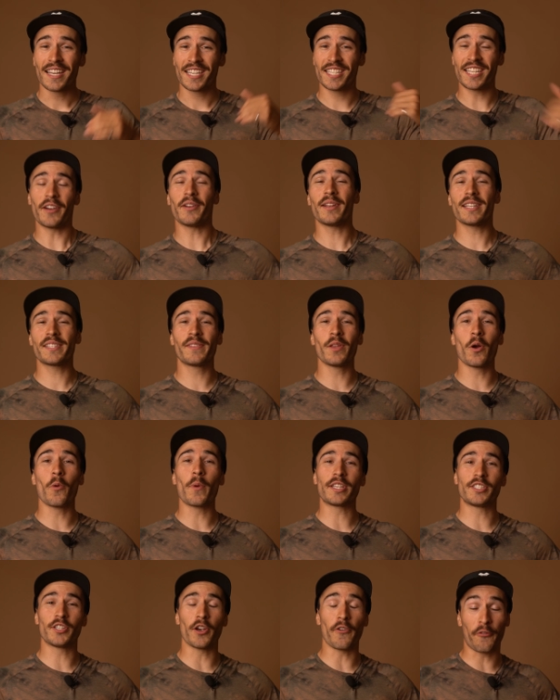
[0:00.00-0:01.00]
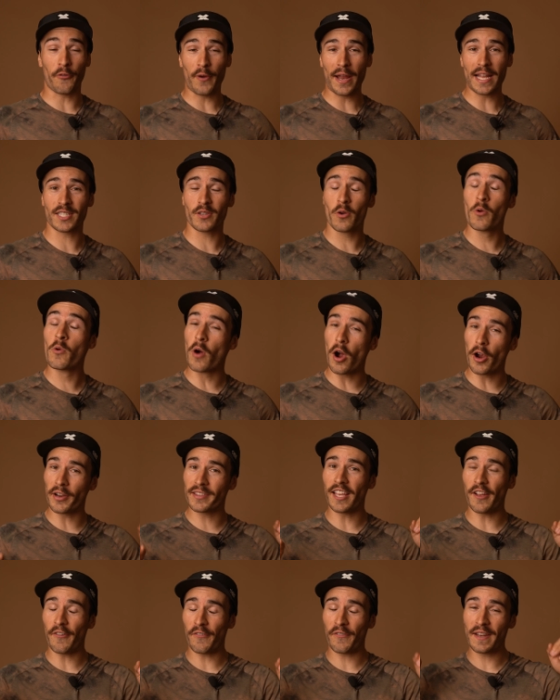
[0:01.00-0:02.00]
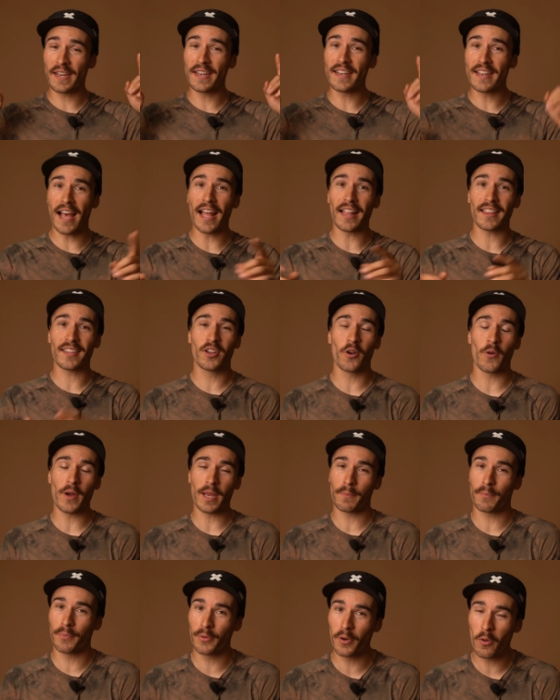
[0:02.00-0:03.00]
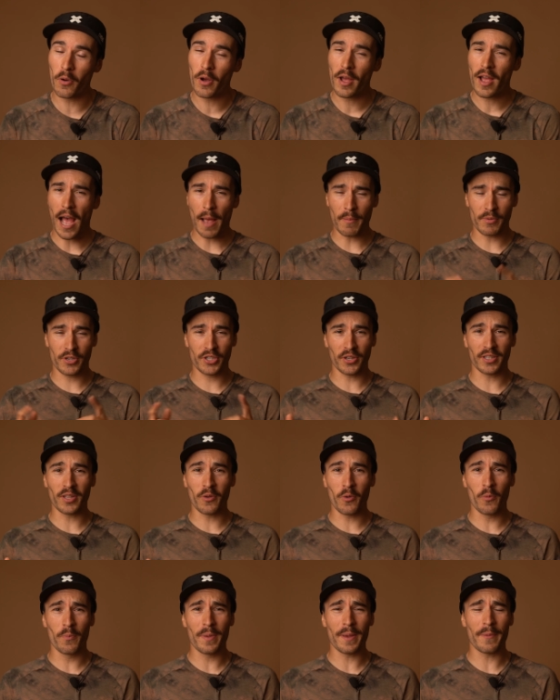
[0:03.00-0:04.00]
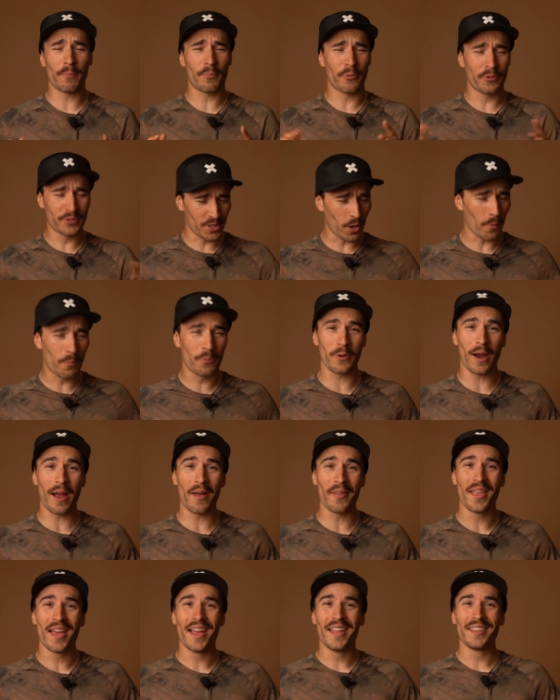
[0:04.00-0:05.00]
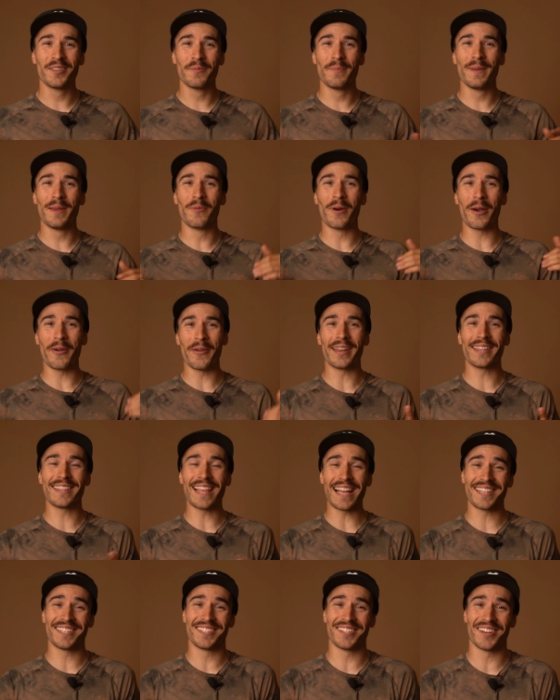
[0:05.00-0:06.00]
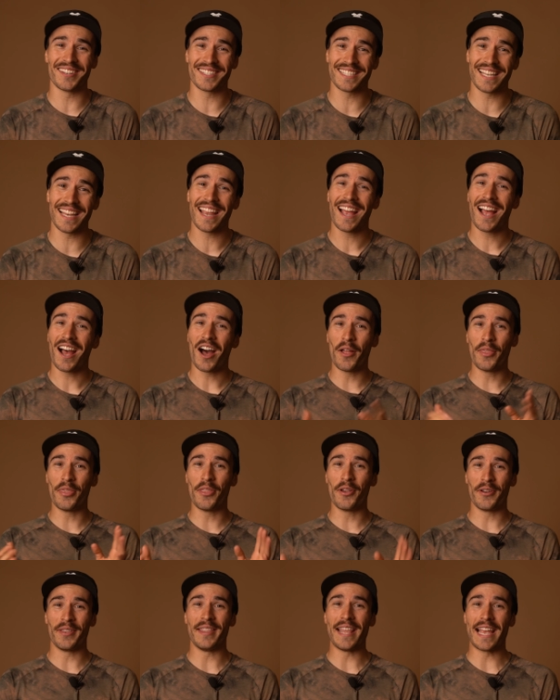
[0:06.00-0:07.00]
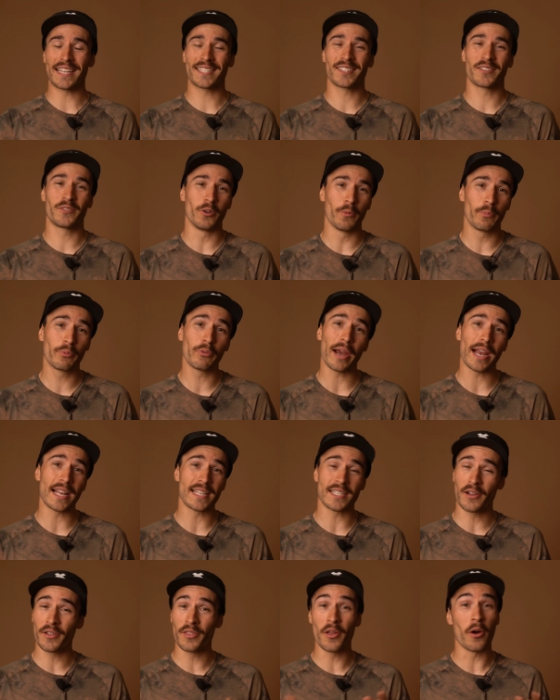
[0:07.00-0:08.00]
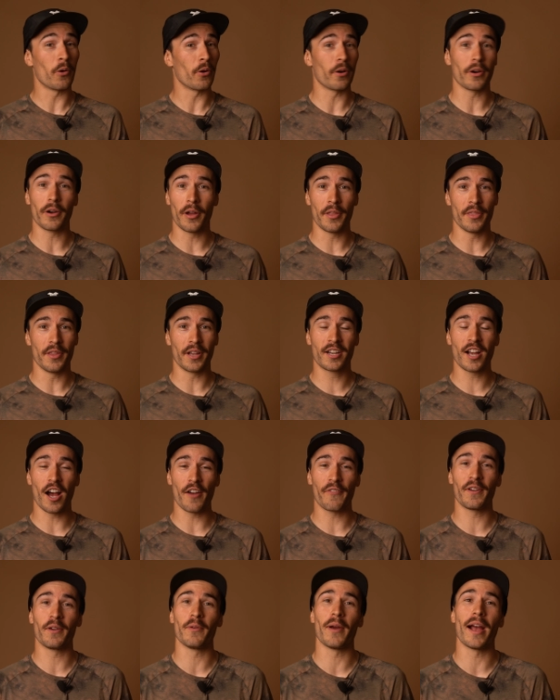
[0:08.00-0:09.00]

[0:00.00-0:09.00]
share this video with your friends who are definitely not going pro. I'm sure they will be so proud to be wearing that jersey on their next group rides on or on the coffee